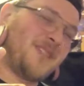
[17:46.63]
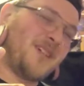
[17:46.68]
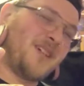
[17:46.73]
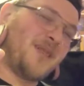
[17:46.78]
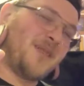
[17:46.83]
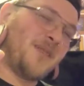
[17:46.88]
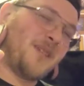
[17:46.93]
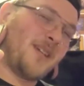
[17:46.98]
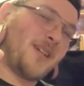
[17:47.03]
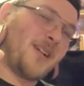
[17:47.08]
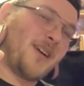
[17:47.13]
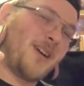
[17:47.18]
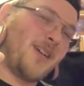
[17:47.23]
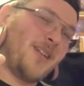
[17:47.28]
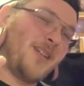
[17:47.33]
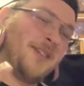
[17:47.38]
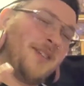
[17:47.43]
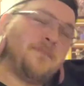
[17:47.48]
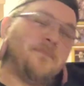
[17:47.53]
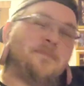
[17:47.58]
I'm gonna call
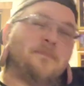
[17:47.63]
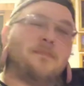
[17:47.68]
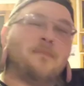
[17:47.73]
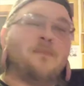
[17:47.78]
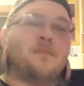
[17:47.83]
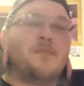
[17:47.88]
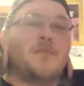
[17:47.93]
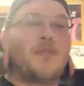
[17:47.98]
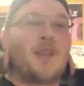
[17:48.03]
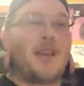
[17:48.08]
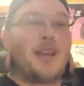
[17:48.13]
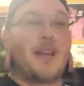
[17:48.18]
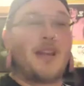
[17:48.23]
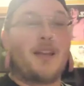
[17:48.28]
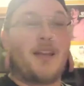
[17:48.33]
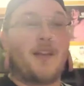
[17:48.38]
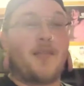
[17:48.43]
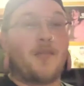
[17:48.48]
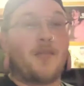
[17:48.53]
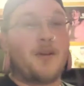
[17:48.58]
it.
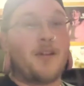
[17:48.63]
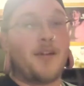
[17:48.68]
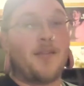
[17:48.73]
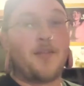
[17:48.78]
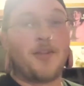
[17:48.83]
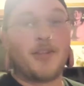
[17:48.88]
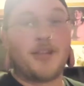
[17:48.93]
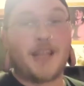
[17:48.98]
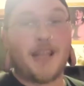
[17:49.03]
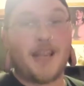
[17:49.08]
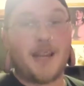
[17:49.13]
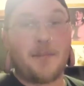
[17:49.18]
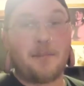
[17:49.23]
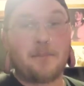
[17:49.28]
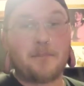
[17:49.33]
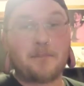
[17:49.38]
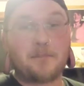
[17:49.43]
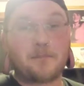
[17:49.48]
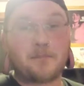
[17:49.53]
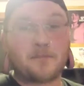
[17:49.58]
Everybody have a good day.
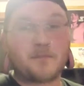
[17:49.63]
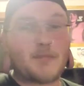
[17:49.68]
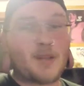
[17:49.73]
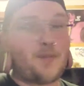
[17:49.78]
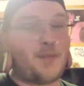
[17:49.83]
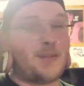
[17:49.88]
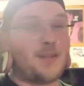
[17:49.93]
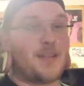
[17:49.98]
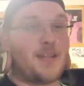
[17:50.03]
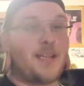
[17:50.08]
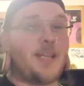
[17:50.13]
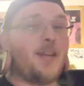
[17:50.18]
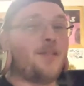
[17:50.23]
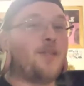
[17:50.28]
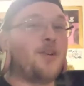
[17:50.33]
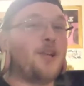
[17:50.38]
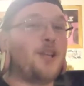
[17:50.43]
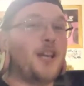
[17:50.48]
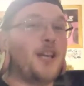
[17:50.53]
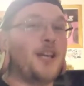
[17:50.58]
If it's night, have a
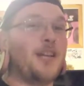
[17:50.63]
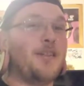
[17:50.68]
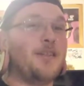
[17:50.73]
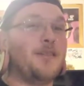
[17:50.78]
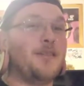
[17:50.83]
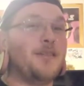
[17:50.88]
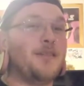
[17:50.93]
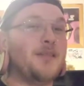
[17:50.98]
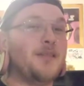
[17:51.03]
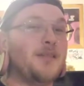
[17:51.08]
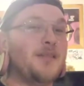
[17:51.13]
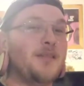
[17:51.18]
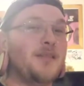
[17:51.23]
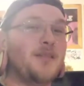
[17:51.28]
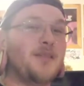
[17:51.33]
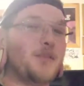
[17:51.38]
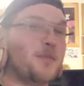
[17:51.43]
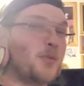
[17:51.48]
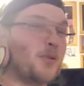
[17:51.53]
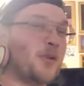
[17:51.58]
good night. If
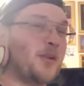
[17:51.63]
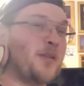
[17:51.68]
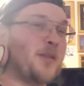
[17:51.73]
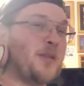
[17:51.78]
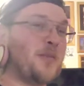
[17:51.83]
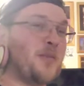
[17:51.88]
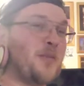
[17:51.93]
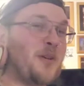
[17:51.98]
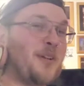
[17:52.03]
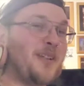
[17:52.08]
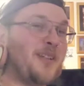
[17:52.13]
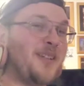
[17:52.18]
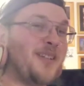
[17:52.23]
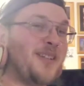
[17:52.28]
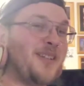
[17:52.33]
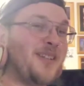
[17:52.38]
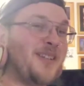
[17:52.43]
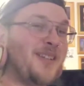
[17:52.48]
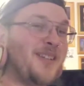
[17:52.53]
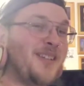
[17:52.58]
it's morning, have a good morning.
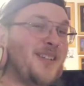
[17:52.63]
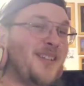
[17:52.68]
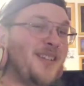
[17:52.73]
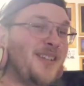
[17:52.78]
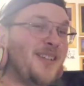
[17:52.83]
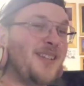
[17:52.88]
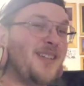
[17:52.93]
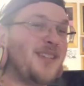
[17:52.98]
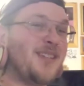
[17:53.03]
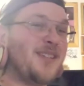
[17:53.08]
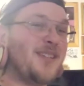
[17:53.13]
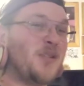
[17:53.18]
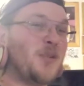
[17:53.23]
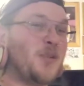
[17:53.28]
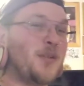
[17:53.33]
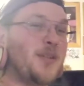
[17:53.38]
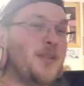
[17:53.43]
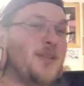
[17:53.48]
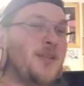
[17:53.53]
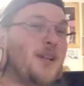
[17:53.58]

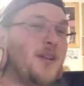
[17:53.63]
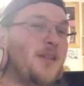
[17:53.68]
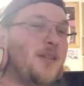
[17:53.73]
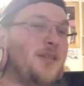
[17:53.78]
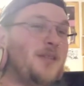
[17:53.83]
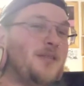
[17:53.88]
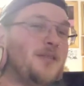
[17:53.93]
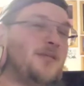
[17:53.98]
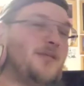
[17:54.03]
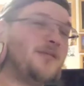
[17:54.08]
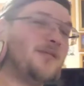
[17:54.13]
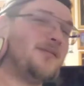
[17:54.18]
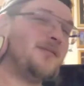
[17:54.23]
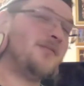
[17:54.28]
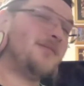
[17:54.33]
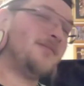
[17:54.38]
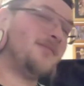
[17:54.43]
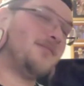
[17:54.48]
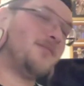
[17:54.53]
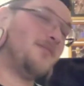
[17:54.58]
Squid's out.
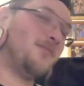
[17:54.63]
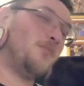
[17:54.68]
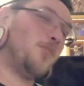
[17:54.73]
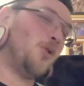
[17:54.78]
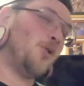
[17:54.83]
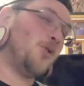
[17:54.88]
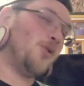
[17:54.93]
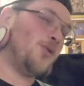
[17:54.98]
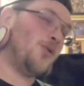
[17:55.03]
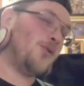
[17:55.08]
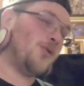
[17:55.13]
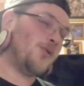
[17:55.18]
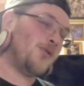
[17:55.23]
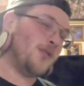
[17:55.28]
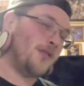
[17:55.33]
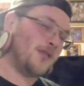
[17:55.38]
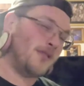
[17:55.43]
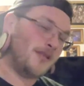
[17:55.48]
Peace.